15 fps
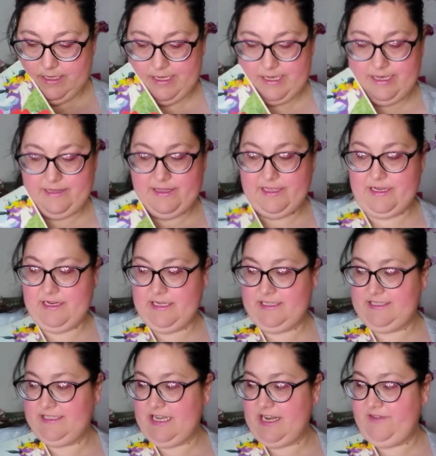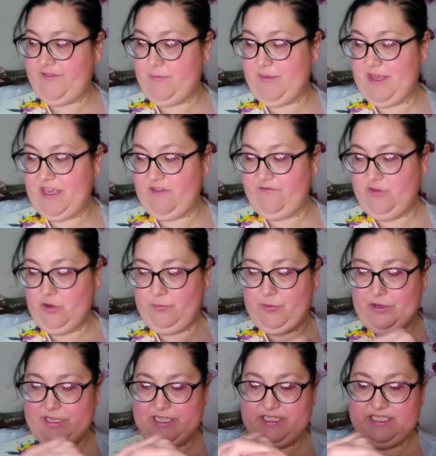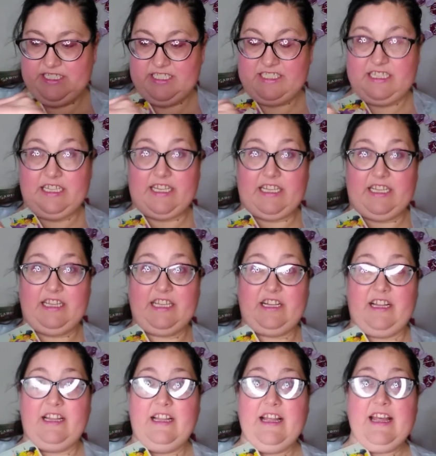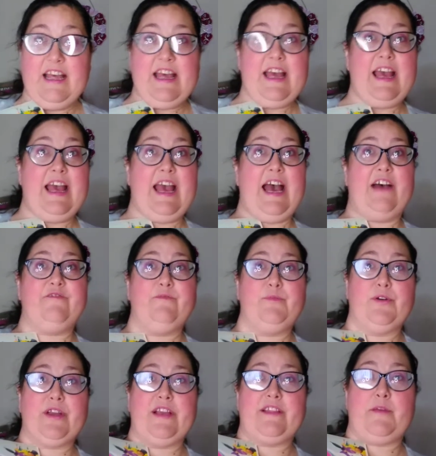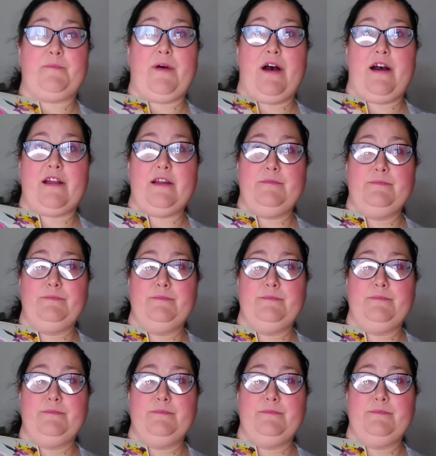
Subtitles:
And then instead of it being a full book, it's just like a little half book at the bottom.